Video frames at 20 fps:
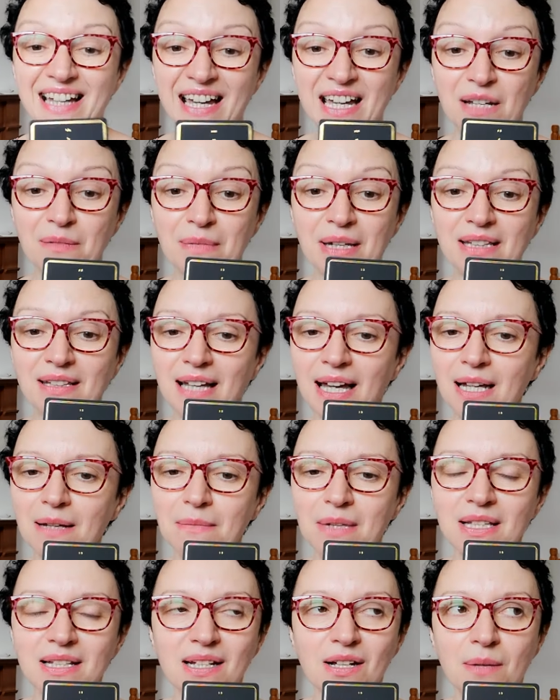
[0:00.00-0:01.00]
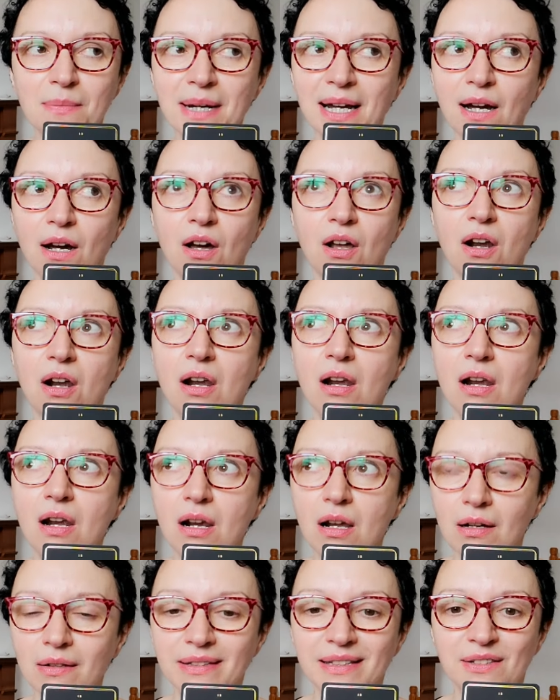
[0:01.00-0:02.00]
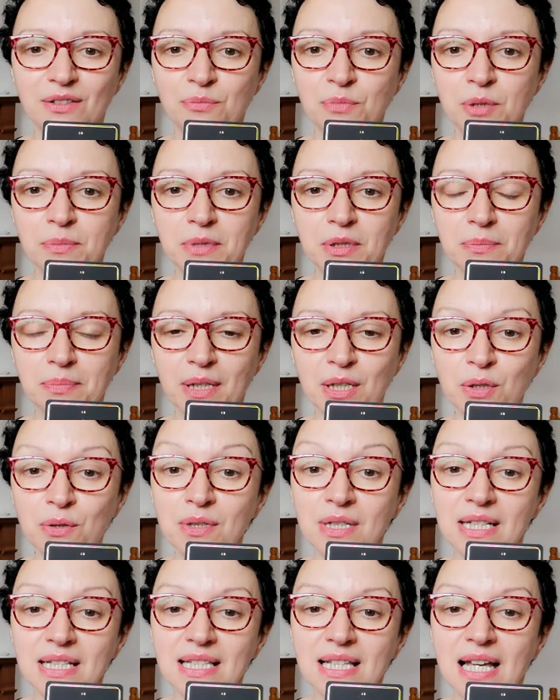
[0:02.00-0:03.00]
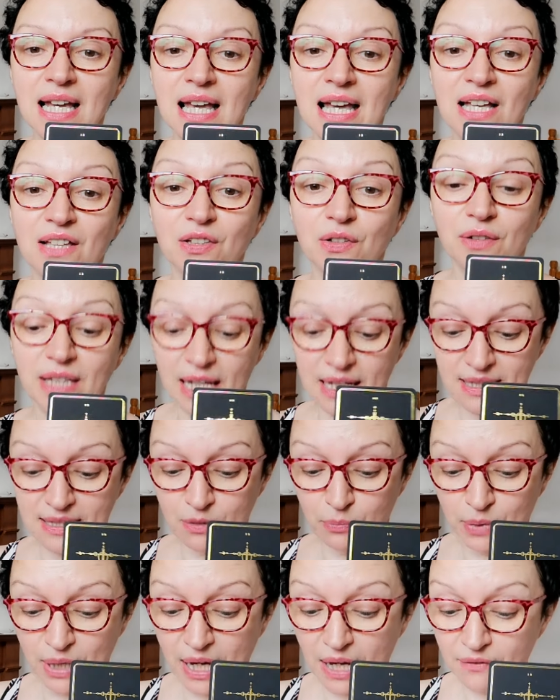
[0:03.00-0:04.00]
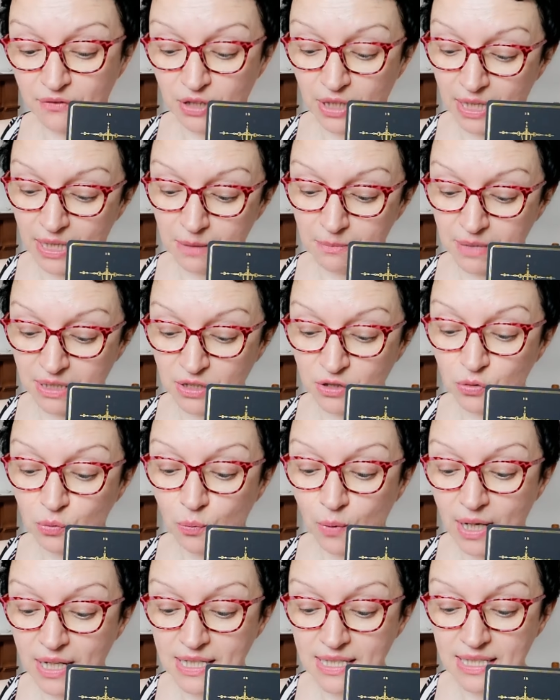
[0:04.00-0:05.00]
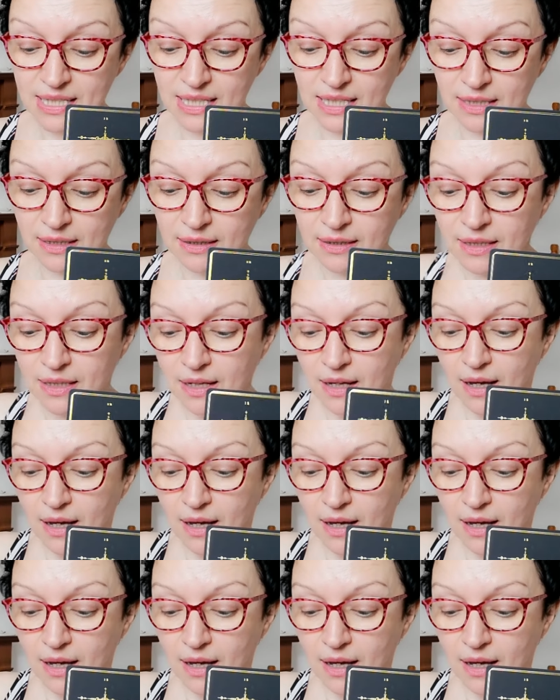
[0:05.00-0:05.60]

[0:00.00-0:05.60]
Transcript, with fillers: the hangman. Hangman come out a lot at the moment, my goodness. So yes, we have the hangman twice here.